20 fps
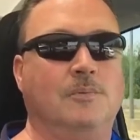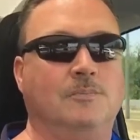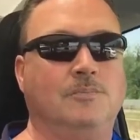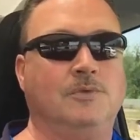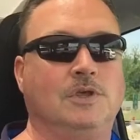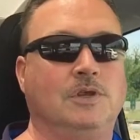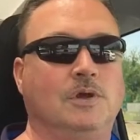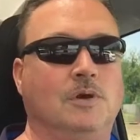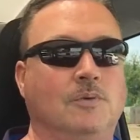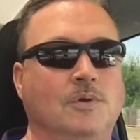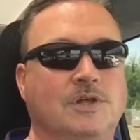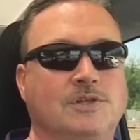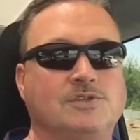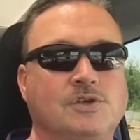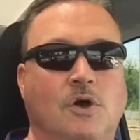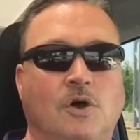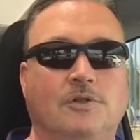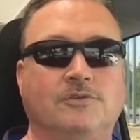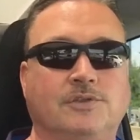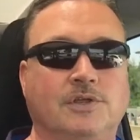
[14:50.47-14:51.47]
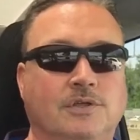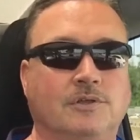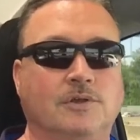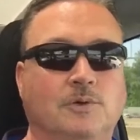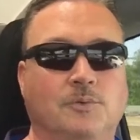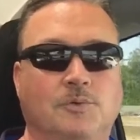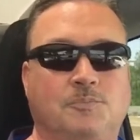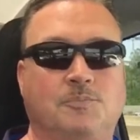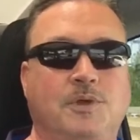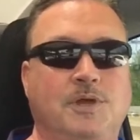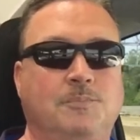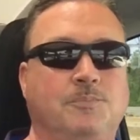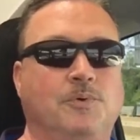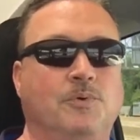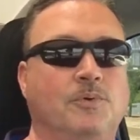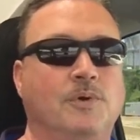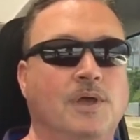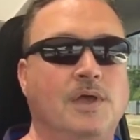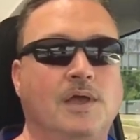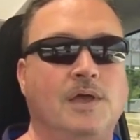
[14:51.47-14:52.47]
It's all dealing with
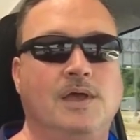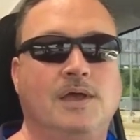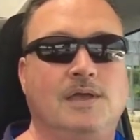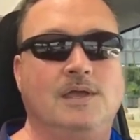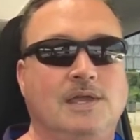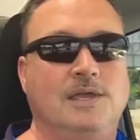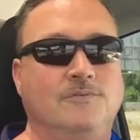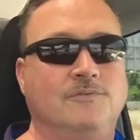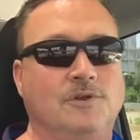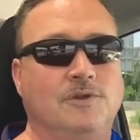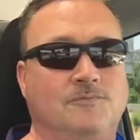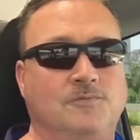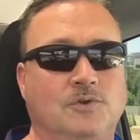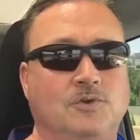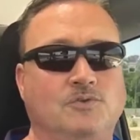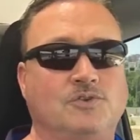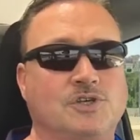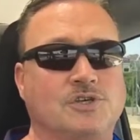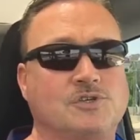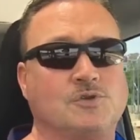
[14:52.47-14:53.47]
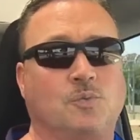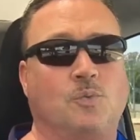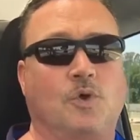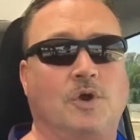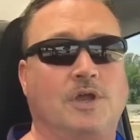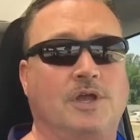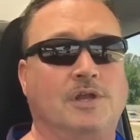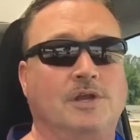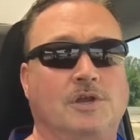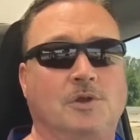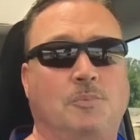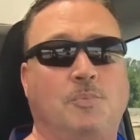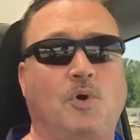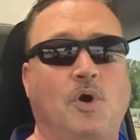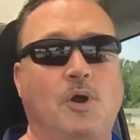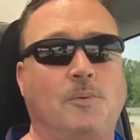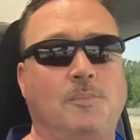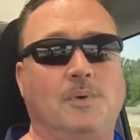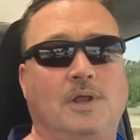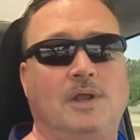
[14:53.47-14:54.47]
people. even if you just work in a
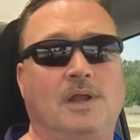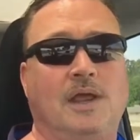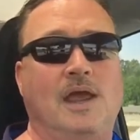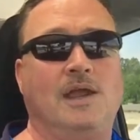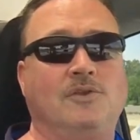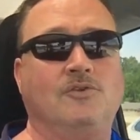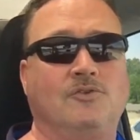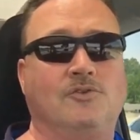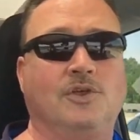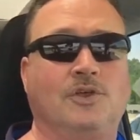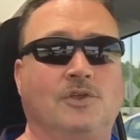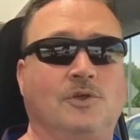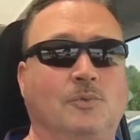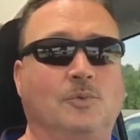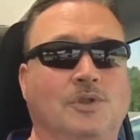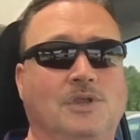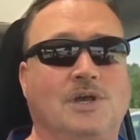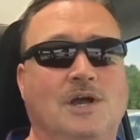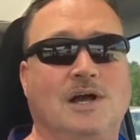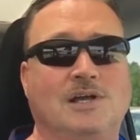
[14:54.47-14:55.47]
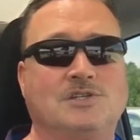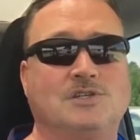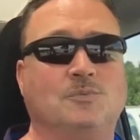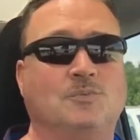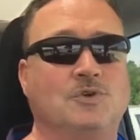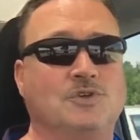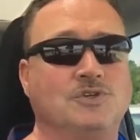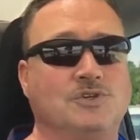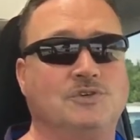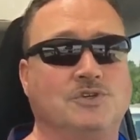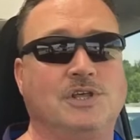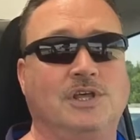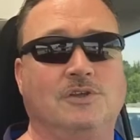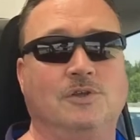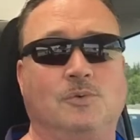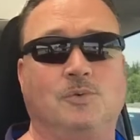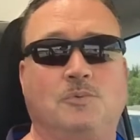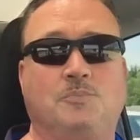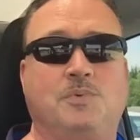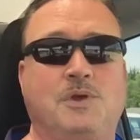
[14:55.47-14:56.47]
department and you're dealing with customers, you're
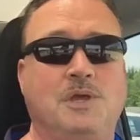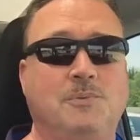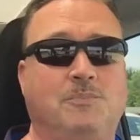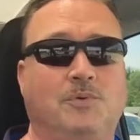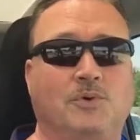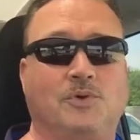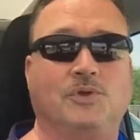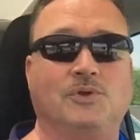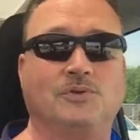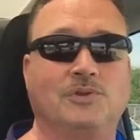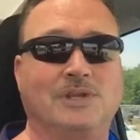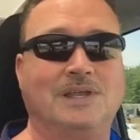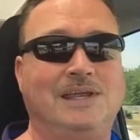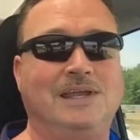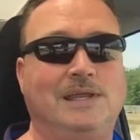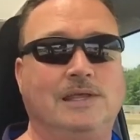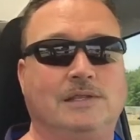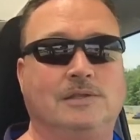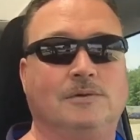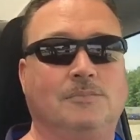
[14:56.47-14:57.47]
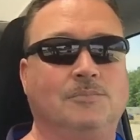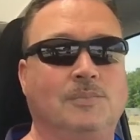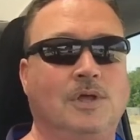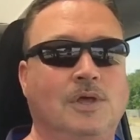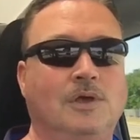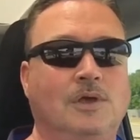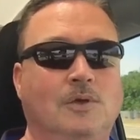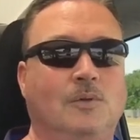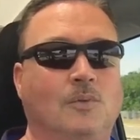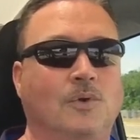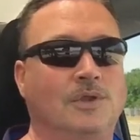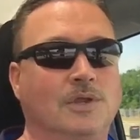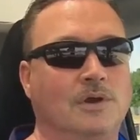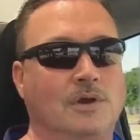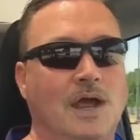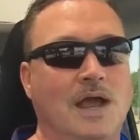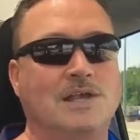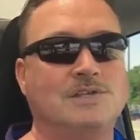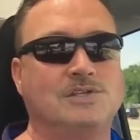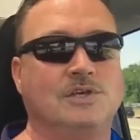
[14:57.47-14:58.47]
dealing with people, you're leading them. When they're
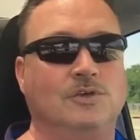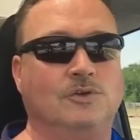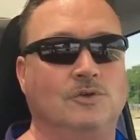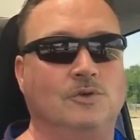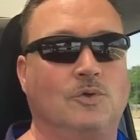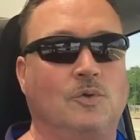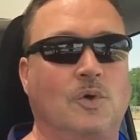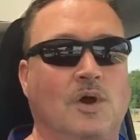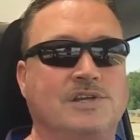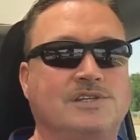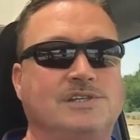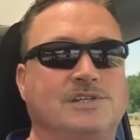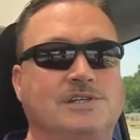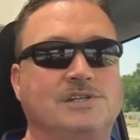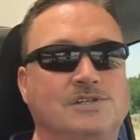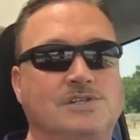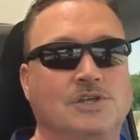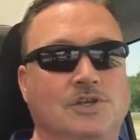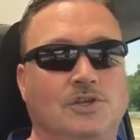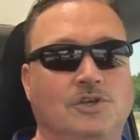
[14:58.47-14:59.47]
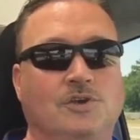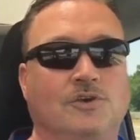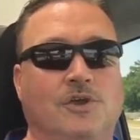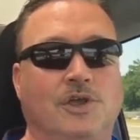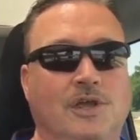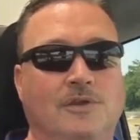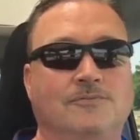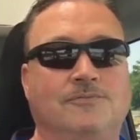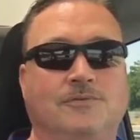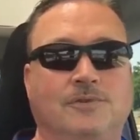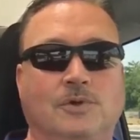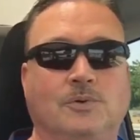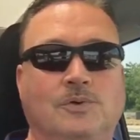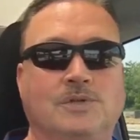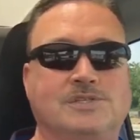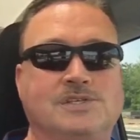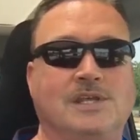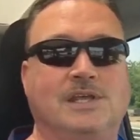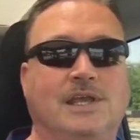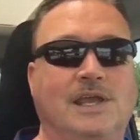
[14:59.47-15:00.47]
asking you questions, you're
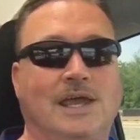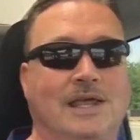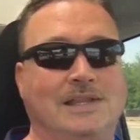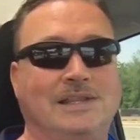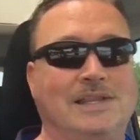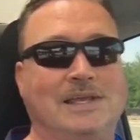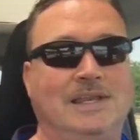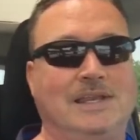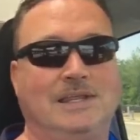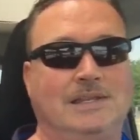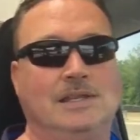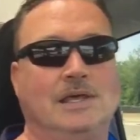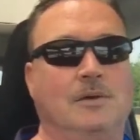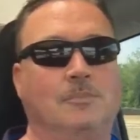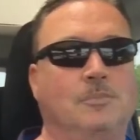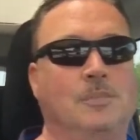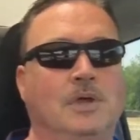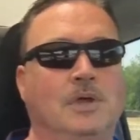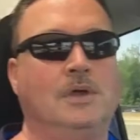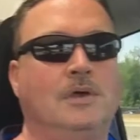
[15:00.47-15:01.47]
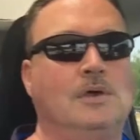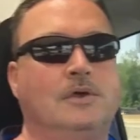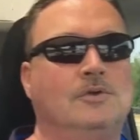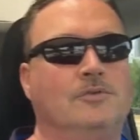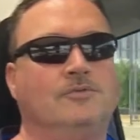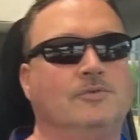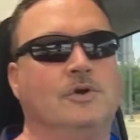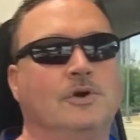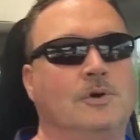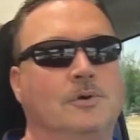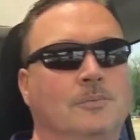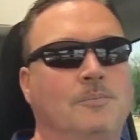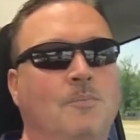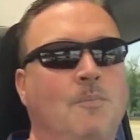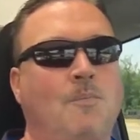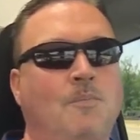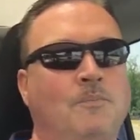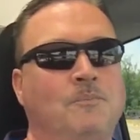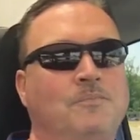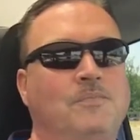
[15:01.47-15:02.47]
influencing and leading them. So
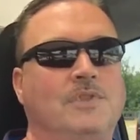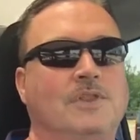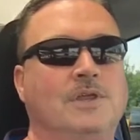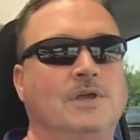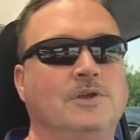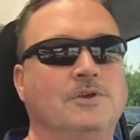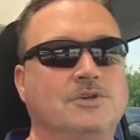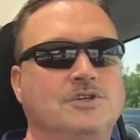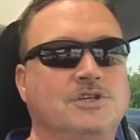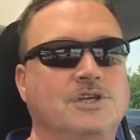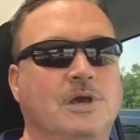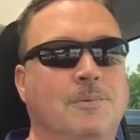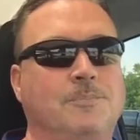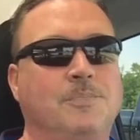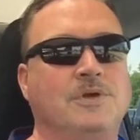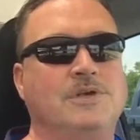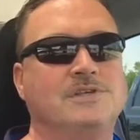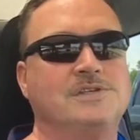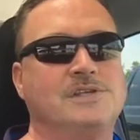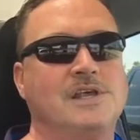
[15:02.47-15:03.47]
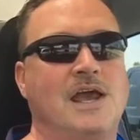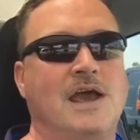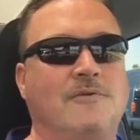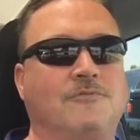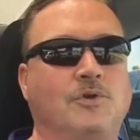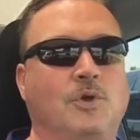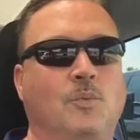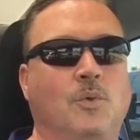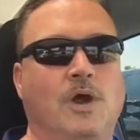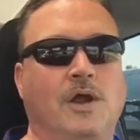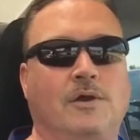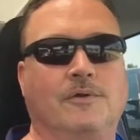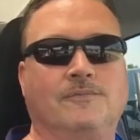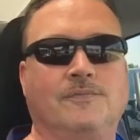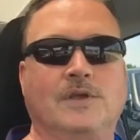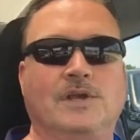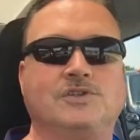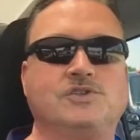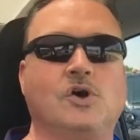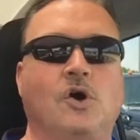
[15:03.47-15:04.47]
leadership is everywhere.
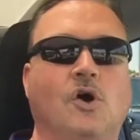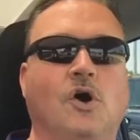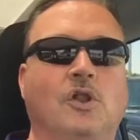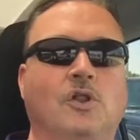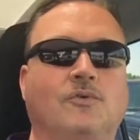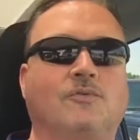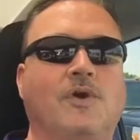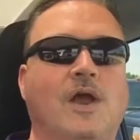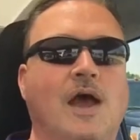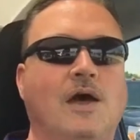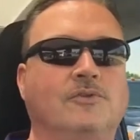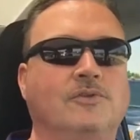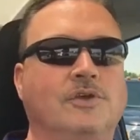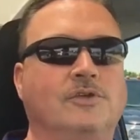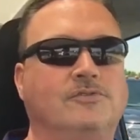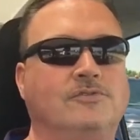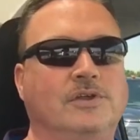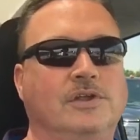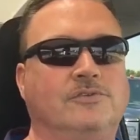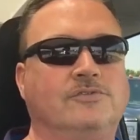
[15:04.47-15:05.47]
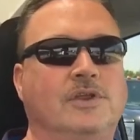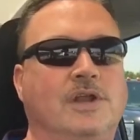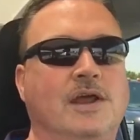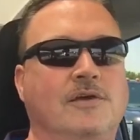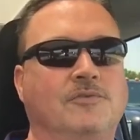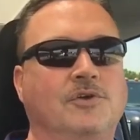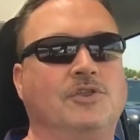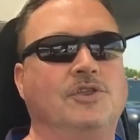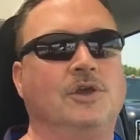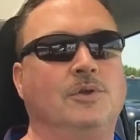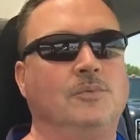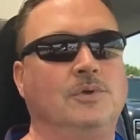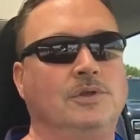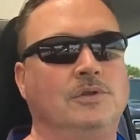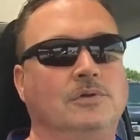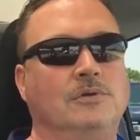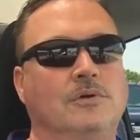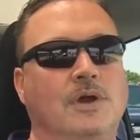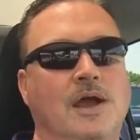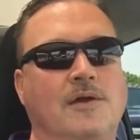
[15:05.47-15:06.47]
It's all around us. It's in everything we
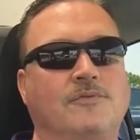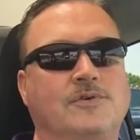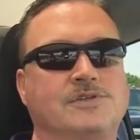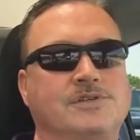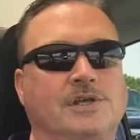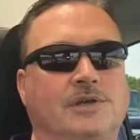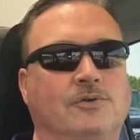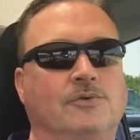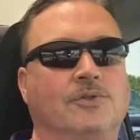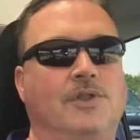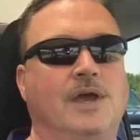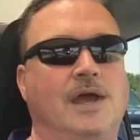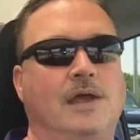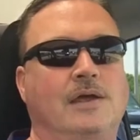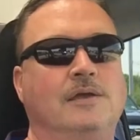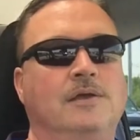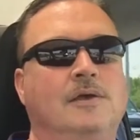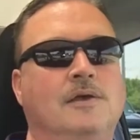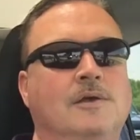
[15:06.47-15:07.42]
do every single day.